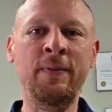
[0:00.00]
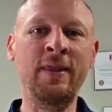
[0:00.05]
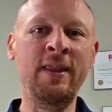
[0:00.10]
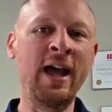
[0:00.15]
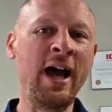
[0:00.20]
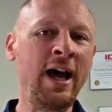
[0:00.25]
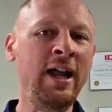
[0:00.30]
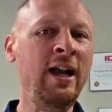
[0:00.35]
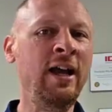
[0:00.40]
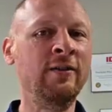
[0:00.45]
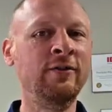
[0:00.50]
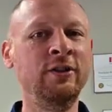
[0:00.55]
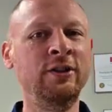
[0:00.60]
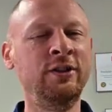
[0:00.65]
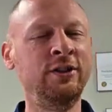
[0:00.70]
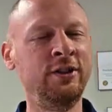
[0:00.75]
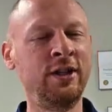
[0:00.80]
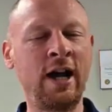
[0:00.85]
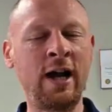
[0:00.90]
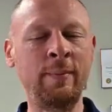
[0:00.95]
Not
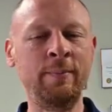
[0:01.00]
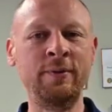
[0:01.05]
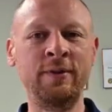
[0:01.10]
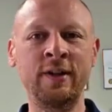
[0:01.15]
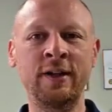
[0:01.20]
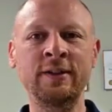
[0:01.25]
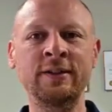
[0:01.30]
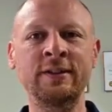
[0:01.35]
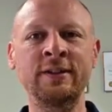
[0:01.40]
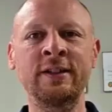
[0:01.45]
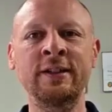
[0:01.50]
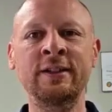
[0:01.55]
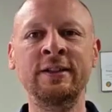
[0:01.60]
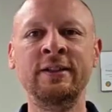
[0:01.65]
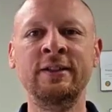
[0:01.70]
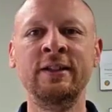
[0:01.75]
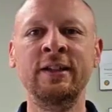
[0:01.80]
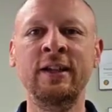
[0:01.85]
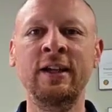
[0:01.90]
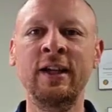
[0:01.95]
every shop does
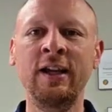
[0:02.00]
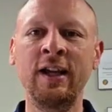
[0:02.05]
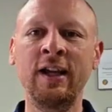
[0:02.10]
this.